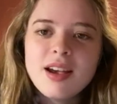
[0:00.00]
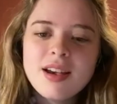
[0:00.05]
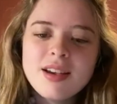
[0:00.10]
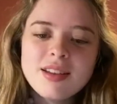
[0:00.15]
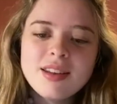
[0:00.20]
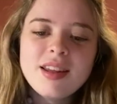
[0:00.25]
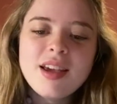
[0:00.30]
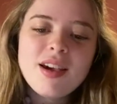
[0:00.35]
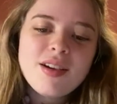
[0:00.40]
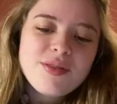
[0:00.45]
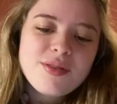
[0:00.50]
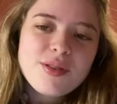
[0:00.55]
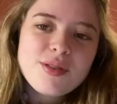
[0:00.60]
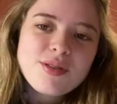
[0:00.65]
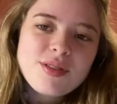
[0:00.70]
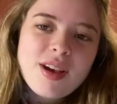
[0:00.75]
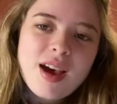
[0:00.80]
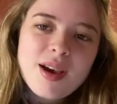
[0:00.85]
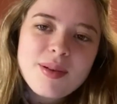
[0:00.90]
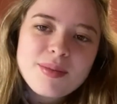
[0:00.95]
The overall
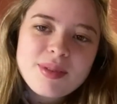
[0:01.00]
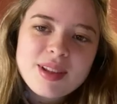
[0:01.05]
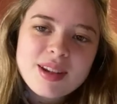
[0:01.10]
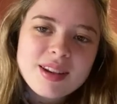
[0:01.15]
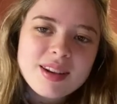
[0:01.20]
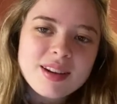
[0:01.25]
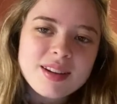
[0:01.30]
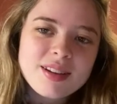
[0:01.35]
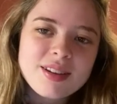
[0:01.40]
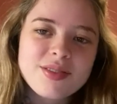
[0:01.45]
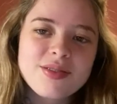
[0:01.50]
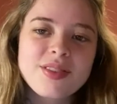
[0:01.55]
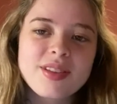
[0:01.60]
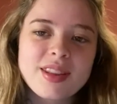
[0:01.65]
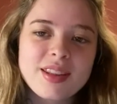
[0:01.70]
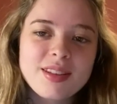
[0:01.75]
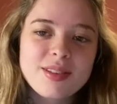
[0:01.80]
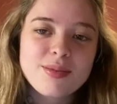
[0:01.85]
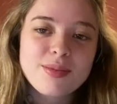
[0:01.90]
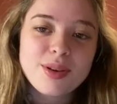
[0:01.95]
time signature for
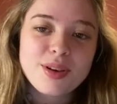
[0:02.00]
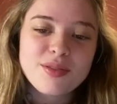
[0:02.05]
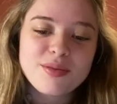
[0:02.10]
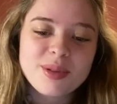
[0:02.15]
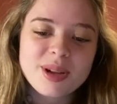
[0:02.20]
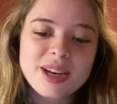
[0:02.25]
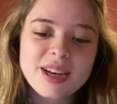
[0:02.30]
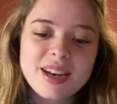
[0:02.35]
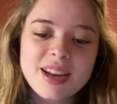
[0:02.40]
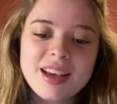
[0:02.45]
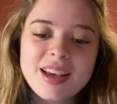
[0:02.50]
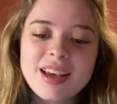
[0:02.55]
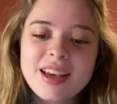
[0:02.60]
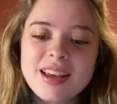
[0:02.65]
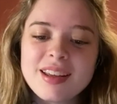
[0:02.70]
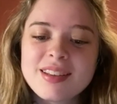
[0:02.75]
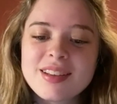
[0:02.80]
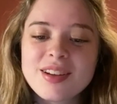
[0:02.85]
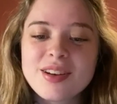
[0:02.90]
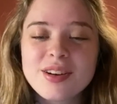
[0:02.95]
this movement
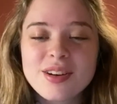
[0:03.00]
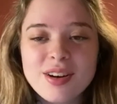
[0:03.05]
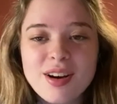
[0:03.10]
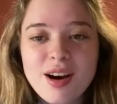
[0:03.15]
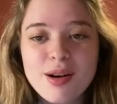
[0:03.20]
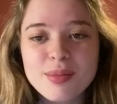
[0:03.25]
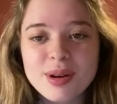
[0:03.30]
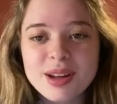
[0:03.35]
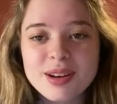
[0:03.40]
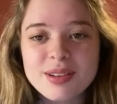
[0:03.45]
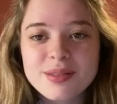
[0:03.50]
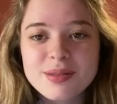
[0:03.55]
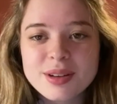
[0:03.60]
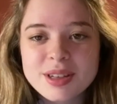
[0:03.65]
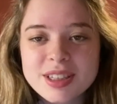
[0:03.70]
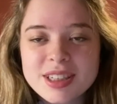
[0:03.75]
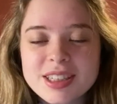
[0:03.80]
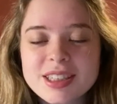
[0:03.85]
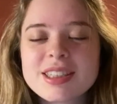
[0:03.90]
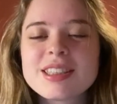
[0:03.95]
is cut common,
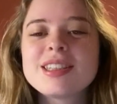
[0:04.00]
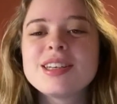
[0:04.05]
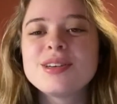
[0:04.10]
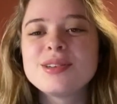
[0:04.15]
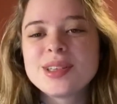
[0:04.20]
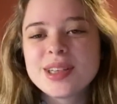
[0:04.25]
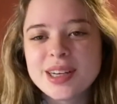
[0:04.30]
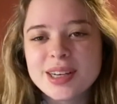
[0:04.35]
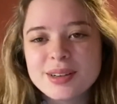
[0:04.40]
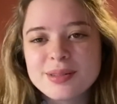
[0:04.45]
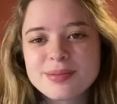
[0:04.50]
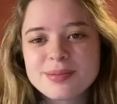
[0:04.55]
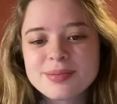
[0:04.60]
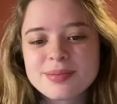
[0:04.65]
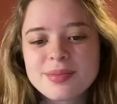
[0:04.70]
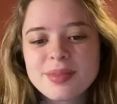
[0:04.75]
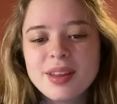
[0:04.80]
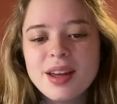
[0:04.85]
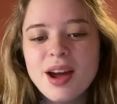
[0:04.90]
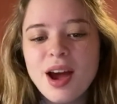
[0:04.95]
which is 2-2,
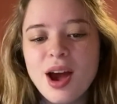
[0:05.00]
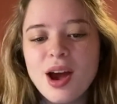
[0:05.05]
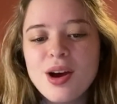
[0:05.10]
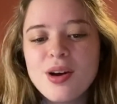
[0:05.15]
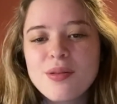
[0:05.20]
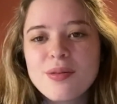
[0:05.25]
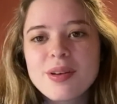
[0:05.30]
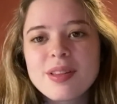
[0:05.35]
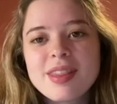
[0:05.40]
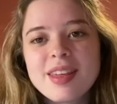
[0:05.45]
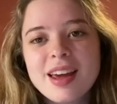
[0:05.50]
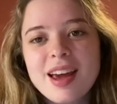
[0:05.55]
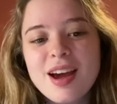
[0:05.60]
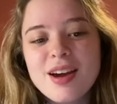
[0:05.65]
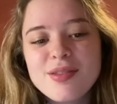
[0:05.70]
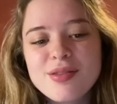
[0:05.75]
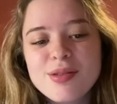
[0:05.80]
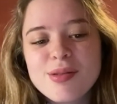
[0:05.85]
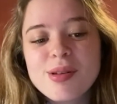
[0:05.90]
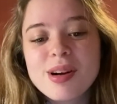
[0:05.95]
with the
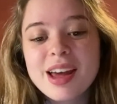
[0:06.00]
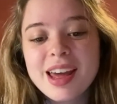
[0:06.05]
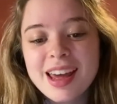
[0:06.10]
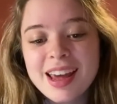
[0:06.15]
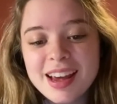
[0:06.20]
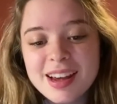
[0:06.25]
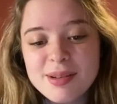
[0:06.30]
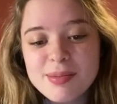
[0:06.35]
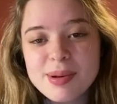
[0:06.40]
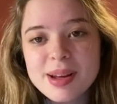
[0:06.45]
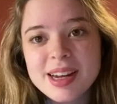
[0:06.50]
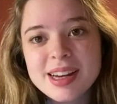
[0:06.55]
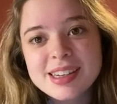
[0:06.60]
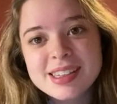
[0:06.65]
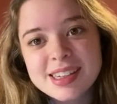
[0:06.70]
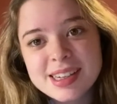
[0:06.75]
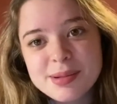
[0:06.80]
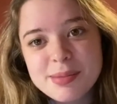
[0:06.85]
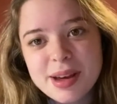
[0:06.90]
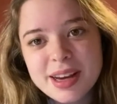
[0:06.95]
overall key being
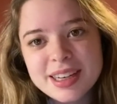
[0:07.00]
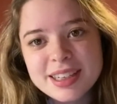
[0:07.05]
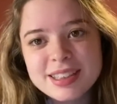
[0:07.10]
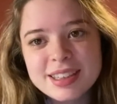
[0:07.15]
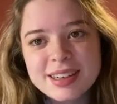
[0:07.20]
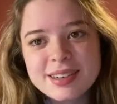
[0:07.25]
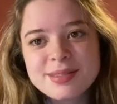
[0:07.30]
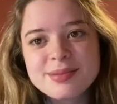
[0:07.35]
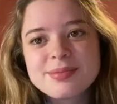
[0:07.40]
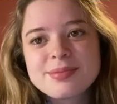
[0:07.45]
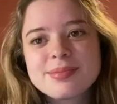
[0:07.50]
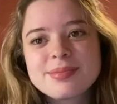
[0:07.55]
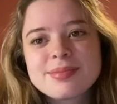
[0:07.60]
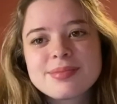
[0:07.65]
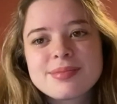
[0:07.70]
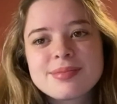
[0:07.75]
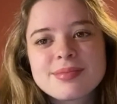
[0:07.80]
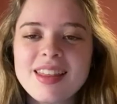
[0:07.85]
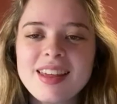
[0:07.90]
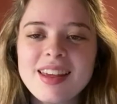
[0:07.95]
D major.
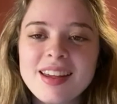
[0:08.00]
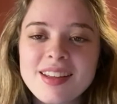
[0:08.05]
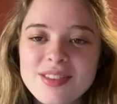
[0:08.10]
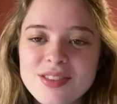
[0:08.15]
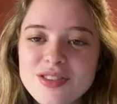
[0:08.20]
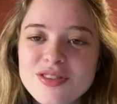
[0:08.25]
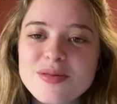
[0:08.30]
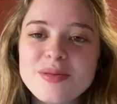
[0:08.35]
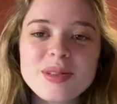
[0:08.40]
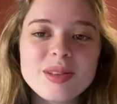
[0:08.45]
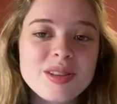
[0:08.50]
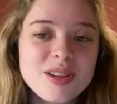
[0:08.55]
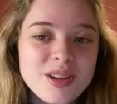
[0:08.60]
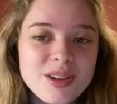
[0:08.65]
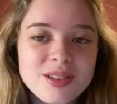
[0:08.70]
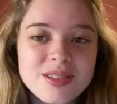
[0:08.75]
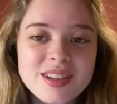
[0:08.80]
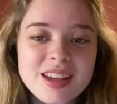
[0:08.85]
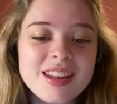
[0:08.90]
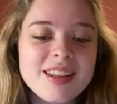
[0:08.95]
The instruments
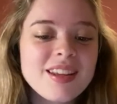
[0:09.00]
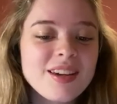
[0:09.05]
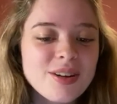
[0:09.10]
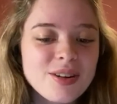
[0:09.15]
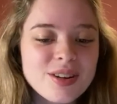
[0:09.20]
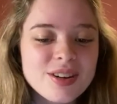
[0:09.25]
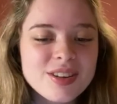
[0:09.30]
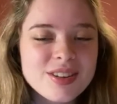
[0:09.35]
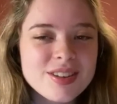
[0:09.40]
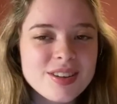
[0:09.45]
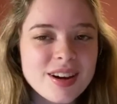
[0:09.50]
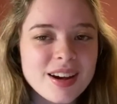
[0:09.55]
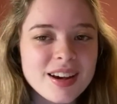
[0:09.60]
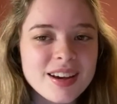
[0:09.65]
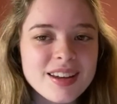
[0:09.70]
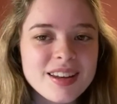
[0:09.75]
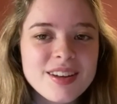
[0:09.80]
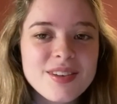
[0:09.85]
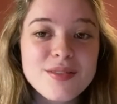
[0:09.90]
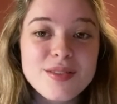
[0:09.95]
used in the orchestra
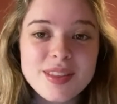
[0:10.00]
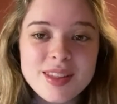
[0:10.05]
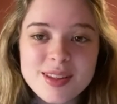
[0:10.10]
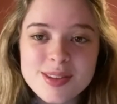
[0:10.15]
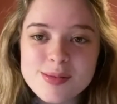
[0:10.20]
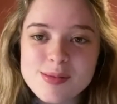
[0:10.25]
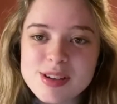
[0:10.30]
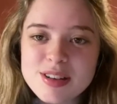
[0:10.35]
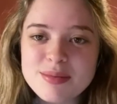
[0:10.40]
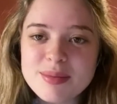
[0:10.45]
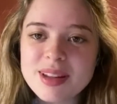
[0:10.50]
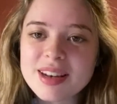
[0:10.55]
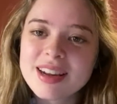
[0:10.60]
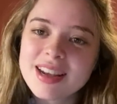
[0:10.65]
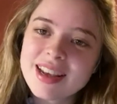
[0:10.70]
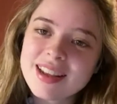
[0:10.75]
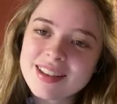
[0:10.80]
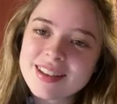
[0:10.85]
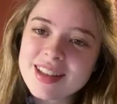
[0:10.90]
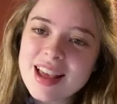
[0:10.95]
for this movement
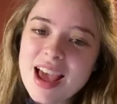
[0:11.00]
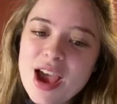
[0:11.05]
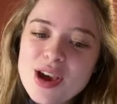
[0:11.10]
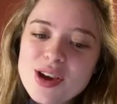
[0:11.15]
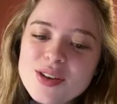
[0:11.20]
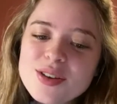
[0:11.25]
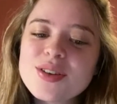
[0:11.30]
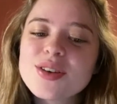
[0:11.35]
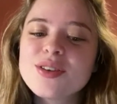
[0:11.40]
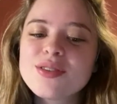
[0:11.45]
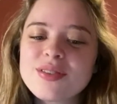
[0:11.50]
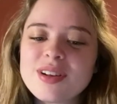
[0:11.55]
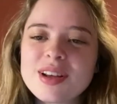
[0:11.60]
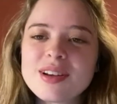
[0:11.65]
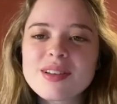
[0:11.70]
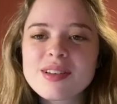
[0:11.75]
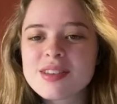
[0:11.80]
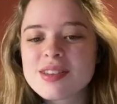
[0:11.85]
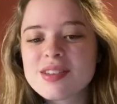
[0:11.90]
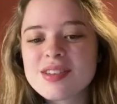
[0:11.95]
is 2
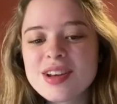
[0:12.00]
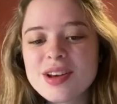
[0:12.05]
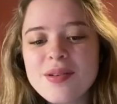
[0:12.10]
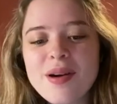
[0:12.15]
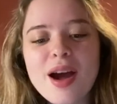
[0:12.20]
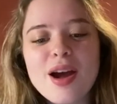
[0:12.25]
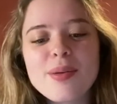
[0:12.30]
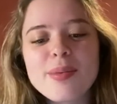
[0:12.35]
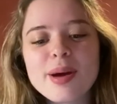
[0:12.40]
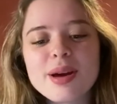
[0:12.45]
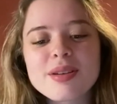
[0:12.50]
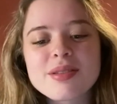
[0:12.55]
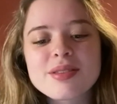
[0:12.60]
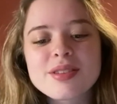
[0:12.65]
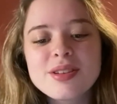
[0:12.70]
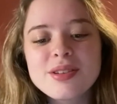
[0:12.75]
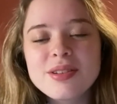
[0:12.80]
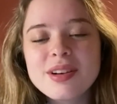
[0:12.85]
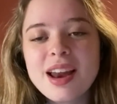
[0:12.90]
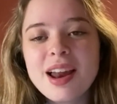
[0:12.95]
flutes, 2 oboes,
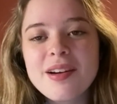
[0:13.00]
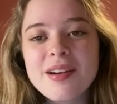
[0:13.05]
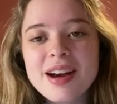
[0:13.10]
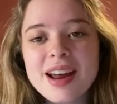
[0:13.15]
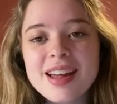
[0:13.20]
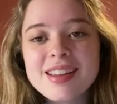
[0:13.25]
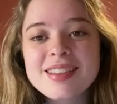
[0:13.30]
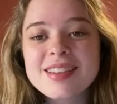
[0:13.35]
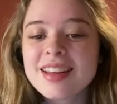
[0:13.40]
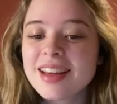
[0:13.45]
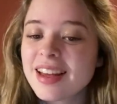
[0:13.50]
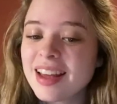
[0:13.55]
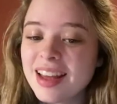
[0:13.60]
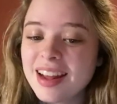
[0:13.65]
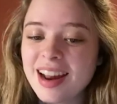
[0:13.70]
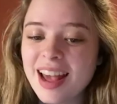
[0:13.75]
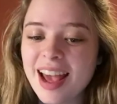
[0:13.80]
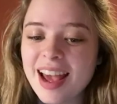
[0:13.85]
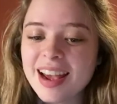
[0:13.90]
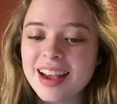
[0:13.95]
2 clarinets in
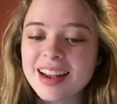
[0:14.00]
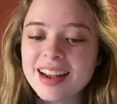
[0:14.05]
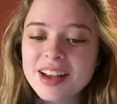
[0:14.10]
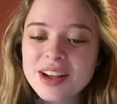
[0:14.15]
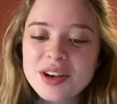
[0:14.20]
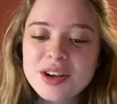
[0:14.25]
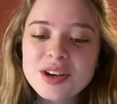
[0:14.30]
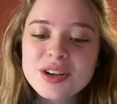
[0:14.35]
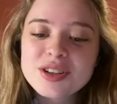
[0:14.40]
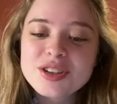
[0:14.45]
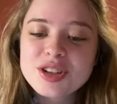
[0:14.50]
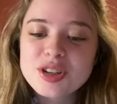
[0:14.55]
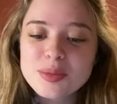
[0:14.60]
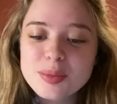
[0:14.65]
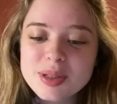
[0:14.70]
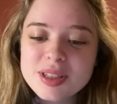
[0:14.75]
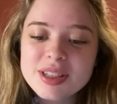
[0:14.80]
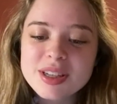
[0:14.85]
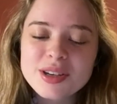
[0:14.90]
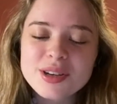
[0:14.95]
A, 2
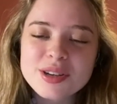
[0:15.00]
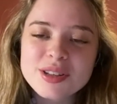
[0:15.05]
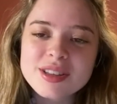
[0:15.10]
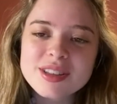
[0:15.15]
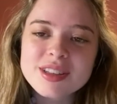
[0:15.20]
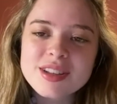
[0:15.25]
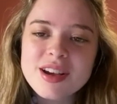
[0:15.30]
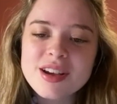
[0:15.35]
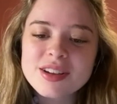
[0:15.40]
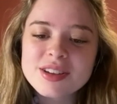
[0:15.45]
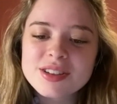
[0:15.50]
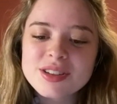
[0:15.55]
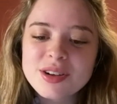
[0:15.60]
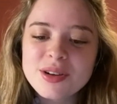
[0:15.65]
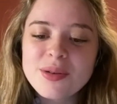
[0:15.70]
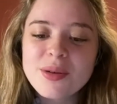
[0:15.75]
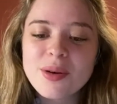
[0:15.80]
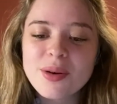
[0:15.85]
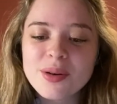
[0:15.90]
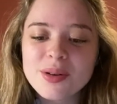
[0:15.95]
bassoons,
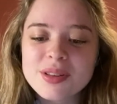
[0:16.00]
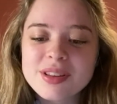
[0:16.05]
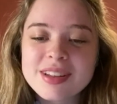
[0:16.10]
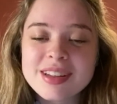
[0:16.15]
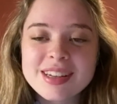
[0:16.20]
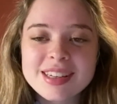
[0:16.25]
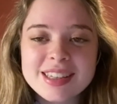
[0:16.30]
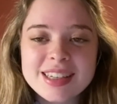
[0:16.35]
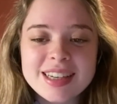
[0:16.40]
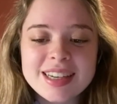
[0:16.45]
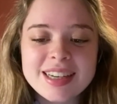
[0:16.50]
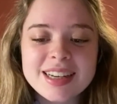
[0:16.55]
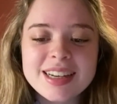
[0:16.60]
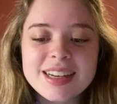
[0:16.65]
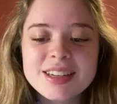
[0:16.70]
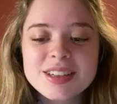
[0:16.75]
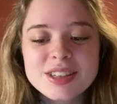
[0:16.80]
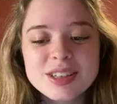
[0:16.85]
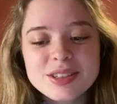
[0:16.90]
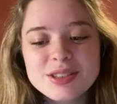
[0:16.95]
2 horns in D,
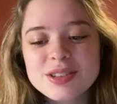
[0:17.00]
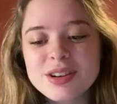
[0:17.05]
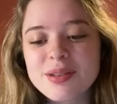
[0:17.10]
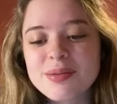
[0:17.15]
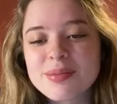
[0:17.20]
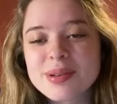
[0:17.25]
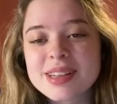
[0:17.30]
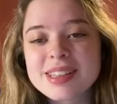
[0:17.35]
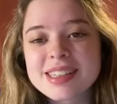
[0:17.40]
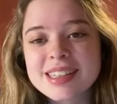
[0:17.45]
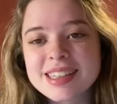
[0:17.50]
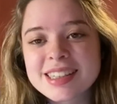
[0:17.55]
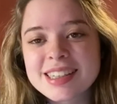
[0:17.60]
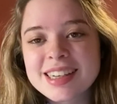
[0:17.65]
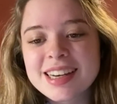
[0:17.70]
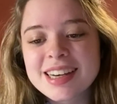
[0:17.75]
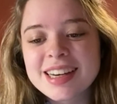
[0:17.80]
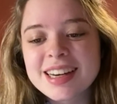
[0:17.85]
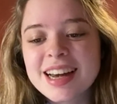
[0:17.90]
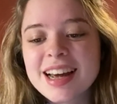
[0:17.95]
2 trumpets in
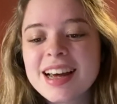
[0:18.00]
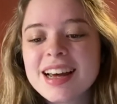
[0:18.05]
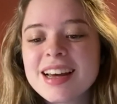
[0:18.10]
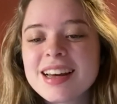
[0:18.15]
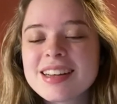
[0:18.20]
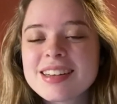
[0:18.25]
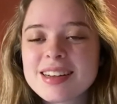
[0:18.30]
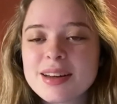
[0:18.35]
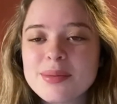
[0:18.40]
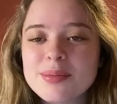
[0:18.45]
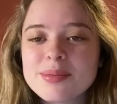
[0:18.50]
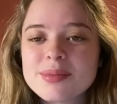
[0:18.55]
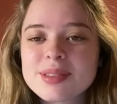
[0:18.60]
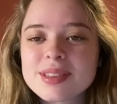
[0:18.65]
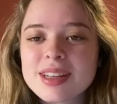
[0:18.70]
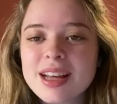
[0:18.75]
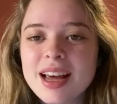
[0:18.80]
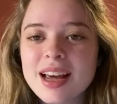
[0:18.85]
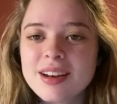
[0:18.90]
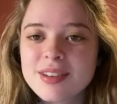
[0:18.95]
D,
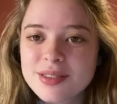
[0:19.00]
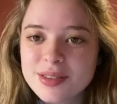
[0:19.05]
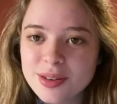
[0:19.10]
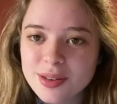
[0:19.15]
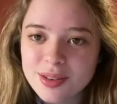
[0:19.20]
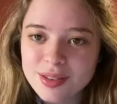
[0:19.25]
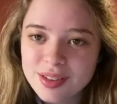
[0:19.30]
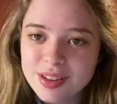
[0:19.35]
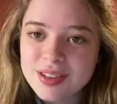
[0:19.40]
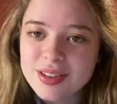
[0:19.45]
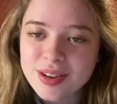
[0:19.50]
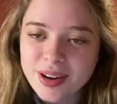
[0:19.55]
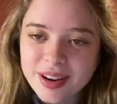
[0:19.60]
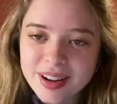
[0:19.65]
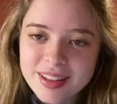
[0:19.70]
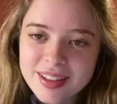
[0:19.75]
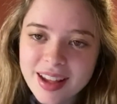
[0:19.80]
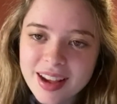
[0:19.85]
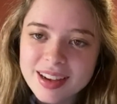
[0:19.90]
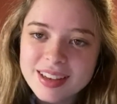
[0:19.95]
timps, and of course the string
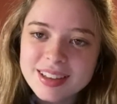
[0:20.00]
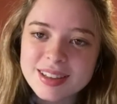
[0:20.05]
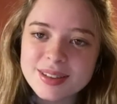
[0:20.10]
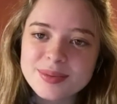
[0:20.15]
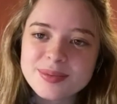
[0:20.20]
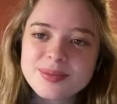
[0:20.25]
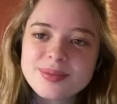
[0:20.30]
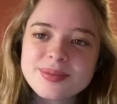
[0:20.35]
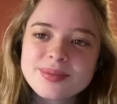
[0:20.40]
section.